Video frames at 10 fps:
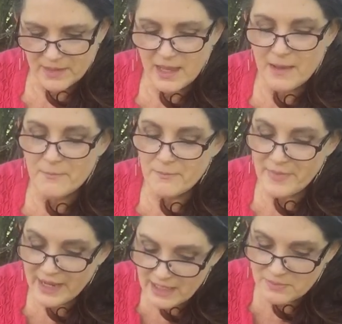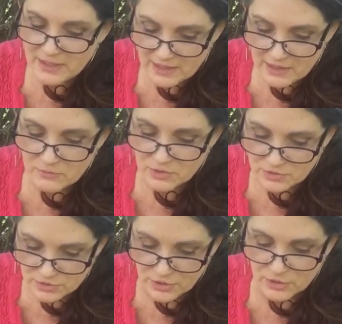and maybe it will
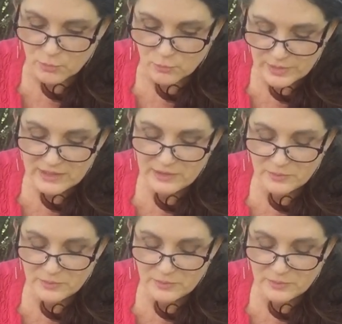look really,